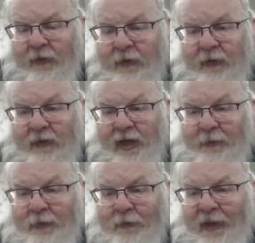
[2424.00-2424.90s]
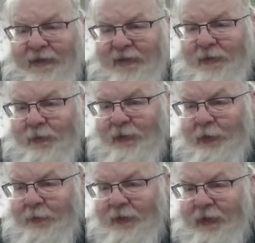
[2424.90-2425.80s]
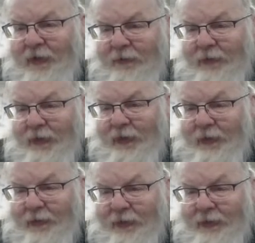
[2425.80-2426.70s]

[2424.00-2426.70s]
And time and medicine will help her get over her cold.